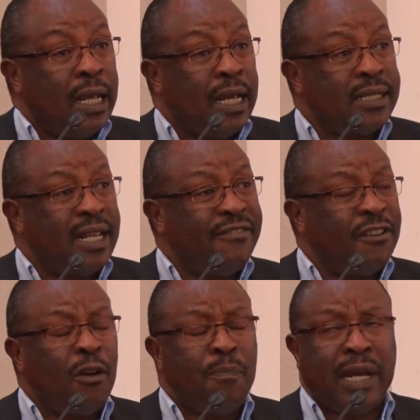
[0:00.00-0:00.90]
is the
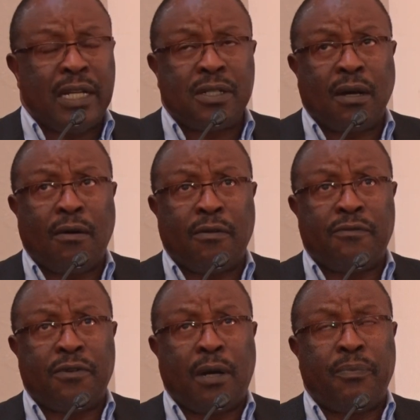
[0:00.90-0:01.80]
development
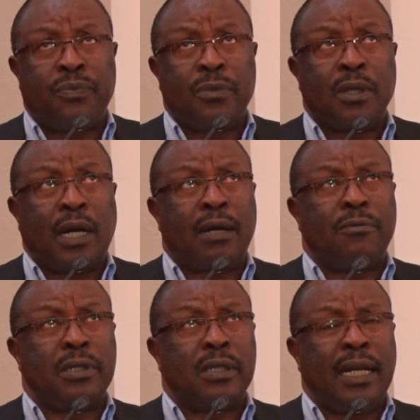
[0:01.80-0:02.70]
of,
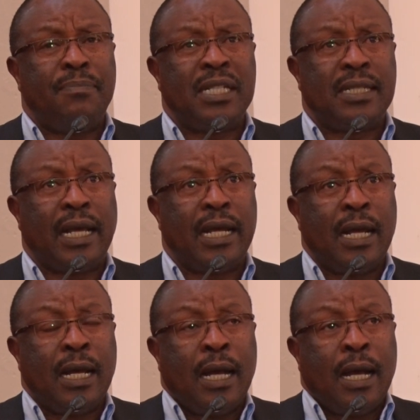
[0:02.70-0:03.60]
let me say,
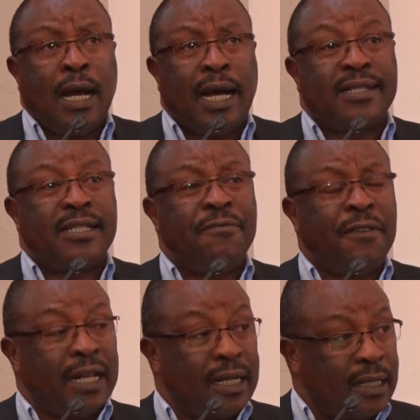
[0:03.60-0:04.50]
a
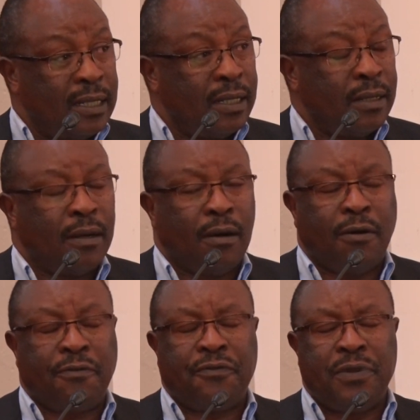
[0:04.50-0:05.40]
stifling
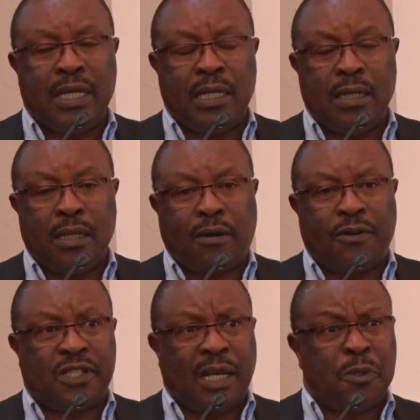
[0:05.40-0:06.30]
of the
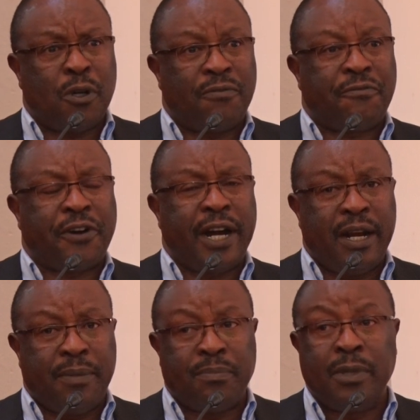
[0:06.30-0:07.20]
conceptual
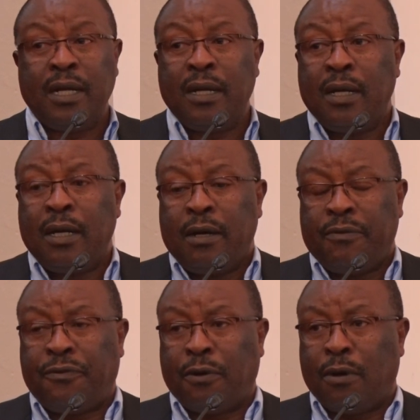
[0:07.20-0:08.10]
frame
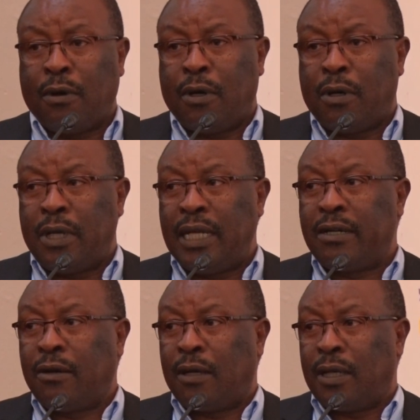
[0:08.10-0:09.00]
for
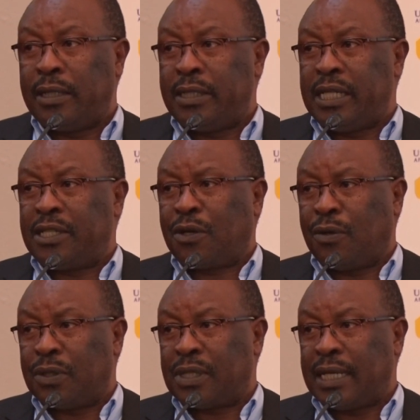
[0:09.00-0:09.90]
legal
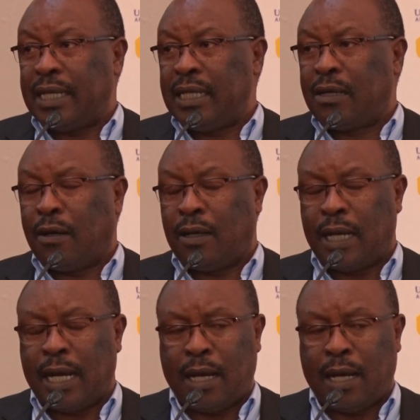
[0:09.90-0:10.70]
discourse and legal